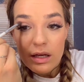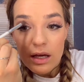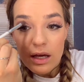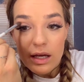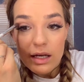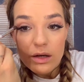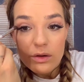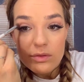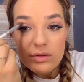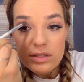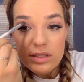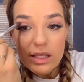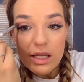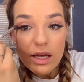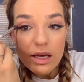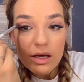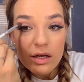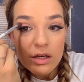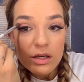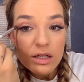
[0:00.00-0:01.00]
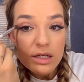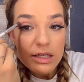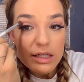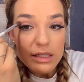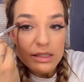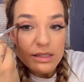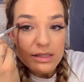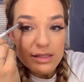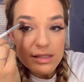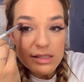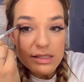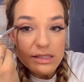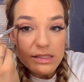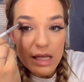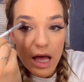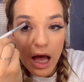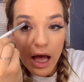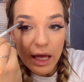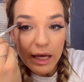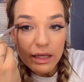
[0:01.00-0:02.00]
And I was like, is this a
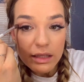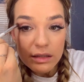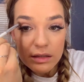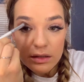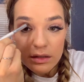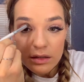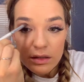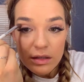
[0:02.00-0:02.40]
sign?